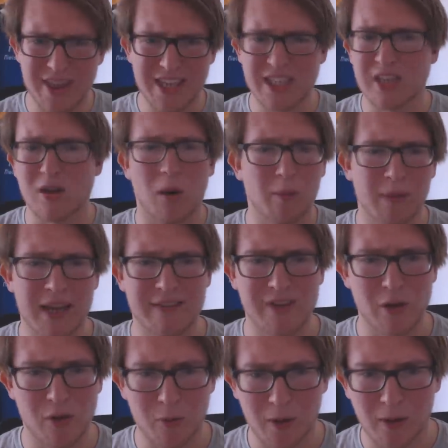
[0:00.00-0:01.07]
they did not play
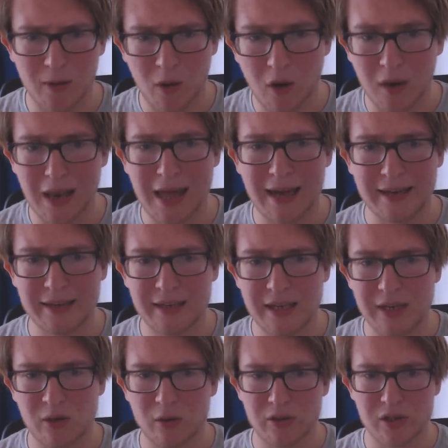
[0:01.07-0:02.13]
very well online
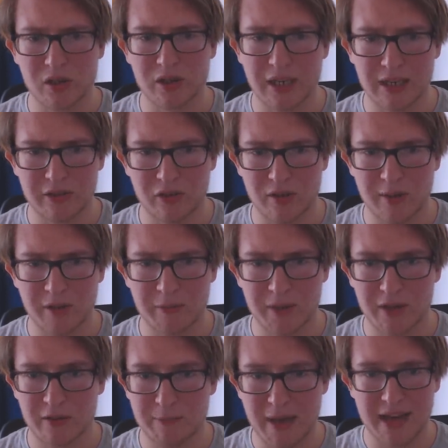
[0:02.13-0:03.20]
in all the online tournaments,
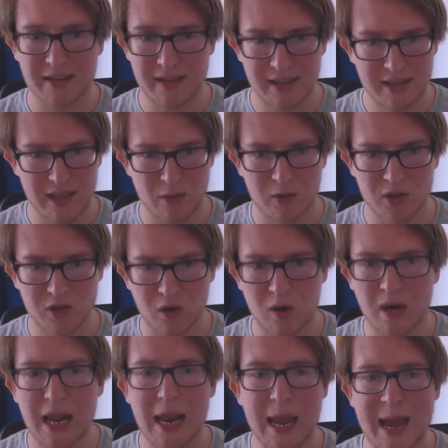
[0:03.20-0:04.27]
because back then there was
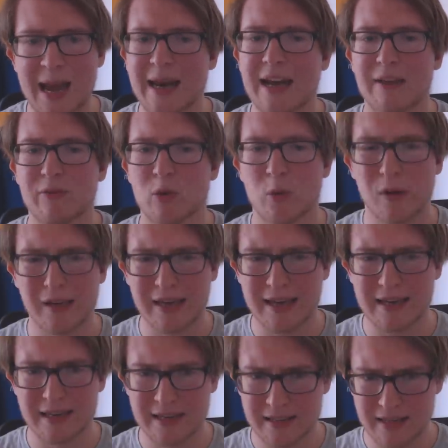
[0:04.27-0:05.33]
not a LAN every
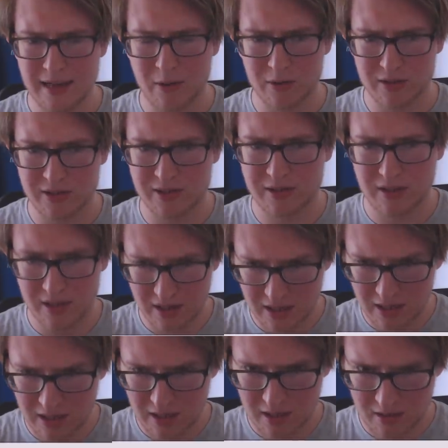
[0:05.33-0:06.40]
weekend. There was
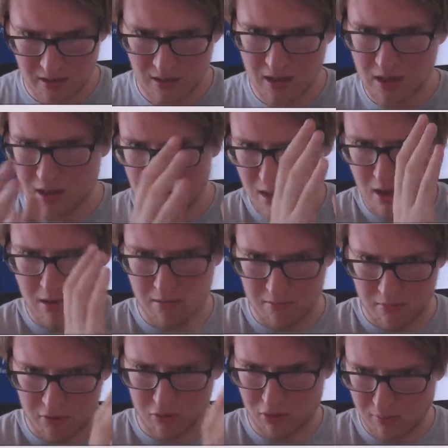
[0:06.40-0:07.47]
a
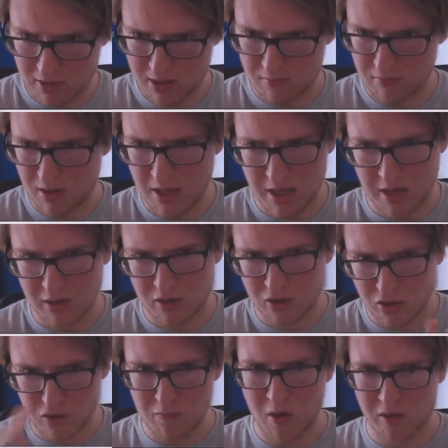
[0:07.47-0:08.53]
tournament, and then
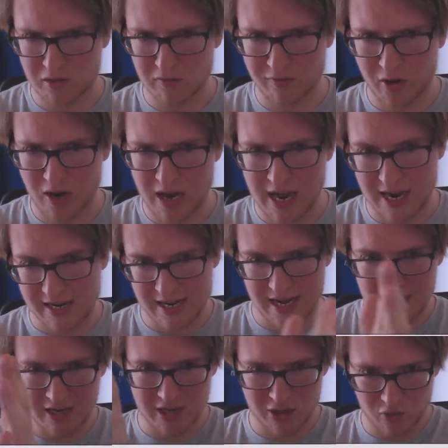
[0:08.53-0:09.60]
2 months of online,
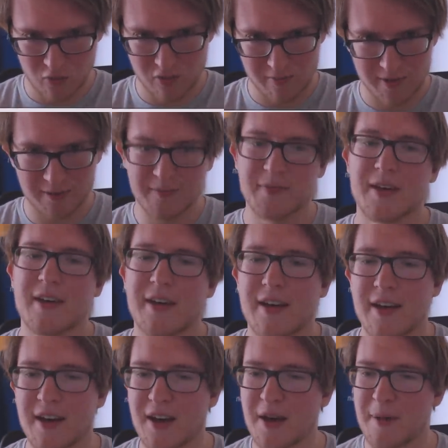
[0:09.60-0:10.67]
and then a
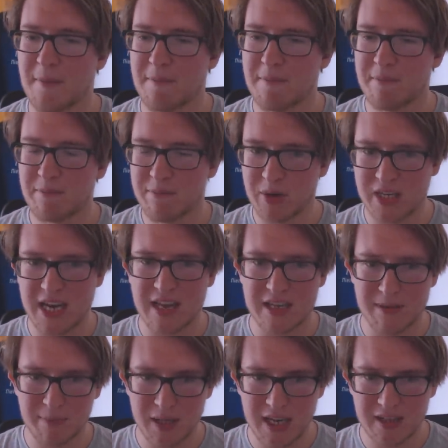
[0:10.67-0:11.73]
tournament. But yeah,
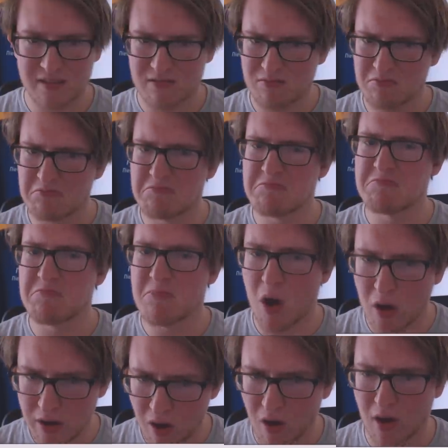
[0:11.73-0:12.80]
they played
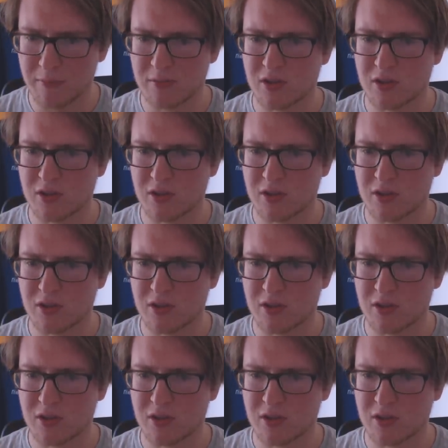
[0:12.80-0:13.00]
not